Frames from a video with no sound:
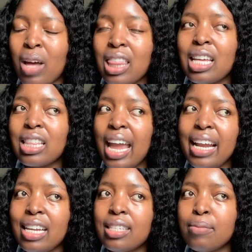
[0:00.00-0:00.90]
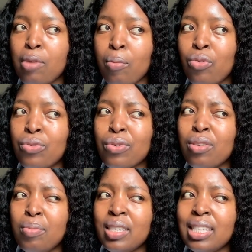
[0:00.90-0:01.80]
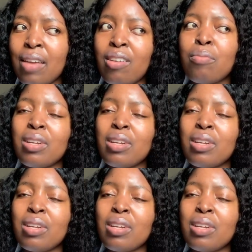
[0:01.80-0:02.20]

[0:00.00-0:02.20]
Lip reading: I think the earliest memory could be 7,